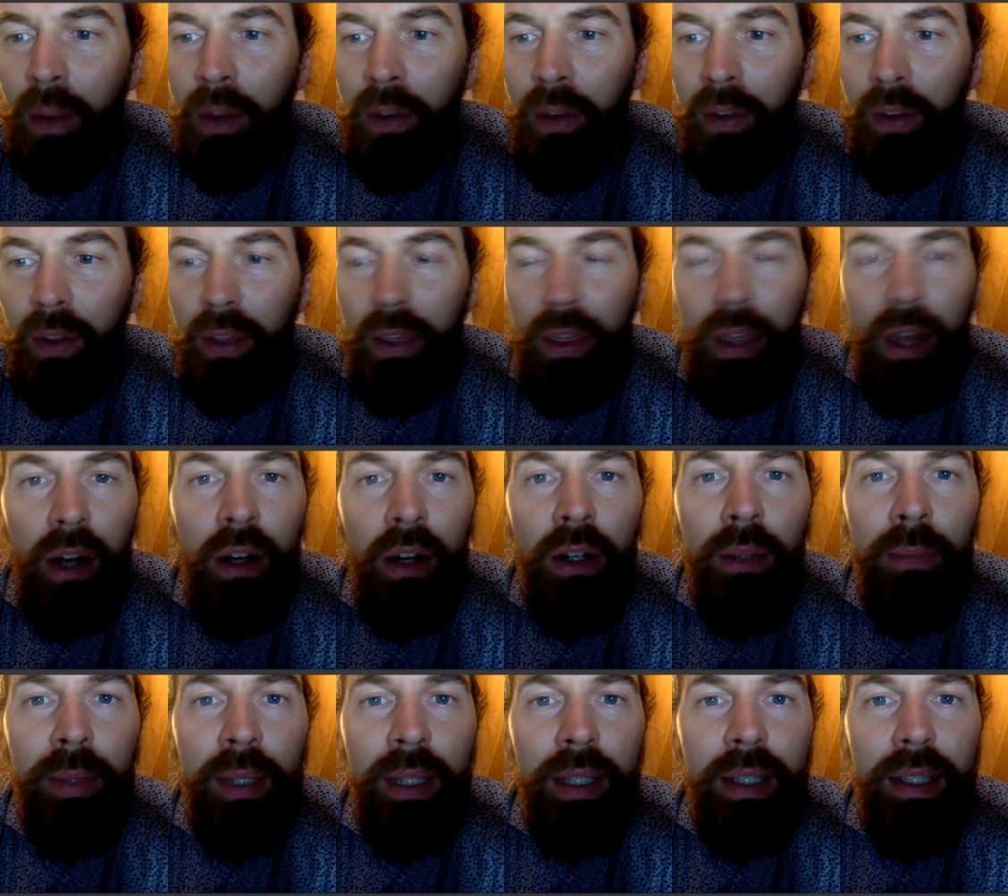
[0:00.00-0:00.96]
if a
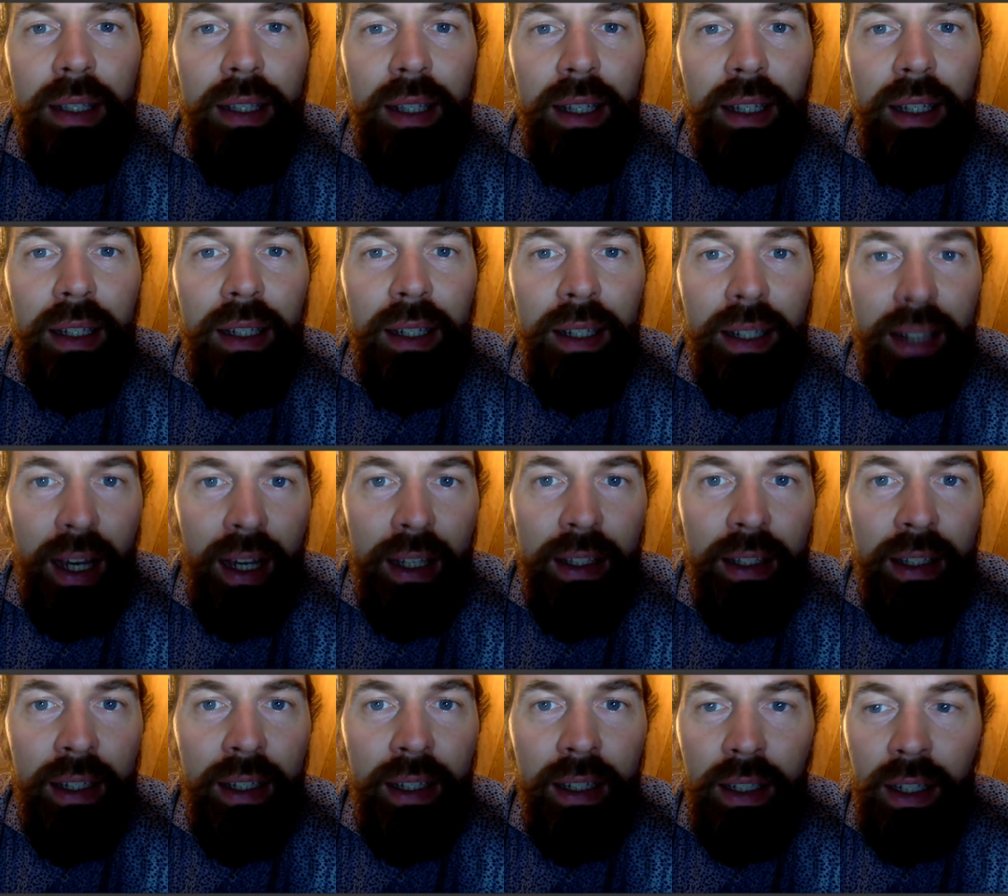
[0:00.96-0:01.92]
therapist
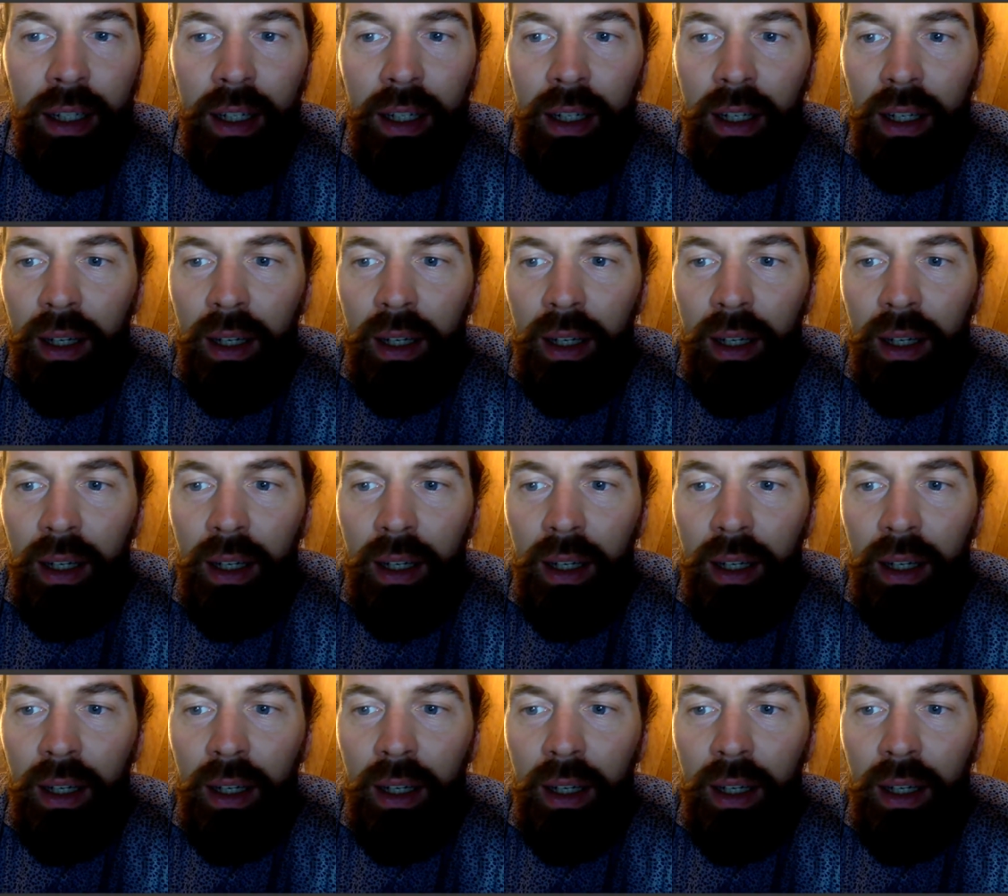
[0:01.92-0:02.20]
does it,